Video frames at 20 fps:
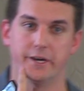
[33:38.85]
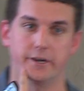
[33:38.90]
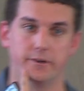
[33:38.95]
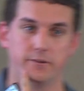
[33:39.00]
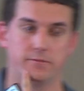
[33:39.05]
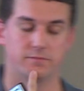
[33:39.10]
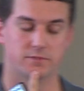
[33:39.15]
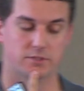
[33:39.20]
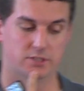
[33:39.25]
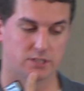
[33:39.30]

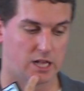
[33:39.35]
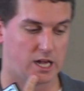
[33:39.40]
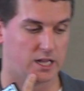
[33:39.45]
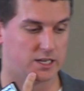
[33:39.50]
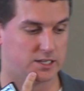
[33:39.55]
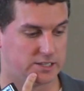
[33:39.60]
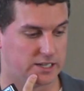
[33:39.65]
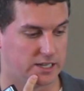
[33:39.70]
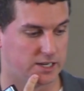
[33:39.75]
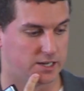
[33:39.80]
email. It's a
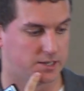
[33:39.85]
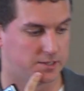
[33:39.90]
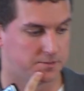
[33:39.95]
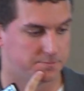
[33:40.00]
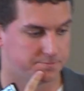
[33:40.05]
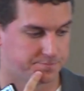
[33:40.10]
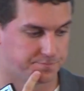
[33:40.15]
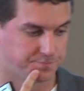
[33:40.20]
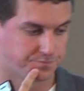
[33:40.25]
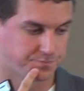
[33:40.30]
lot of data.
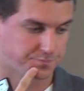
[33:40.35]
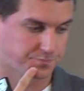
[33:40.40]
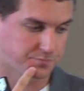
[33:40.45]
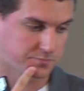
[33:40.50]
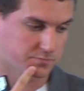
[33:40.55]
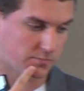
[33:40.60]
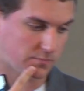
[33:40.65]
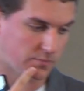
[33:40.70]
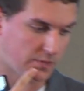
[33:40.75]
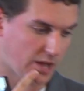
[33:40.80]

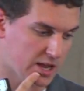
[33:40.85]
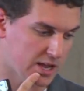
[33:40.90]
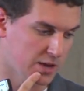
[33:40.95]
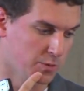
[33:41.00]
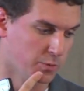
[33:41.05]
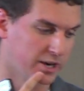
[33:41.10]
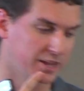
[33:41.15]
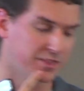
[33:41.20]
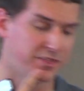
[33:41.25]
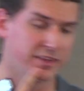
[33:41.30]

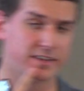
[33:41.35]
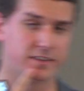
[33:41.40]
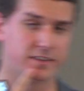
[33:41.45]
And what I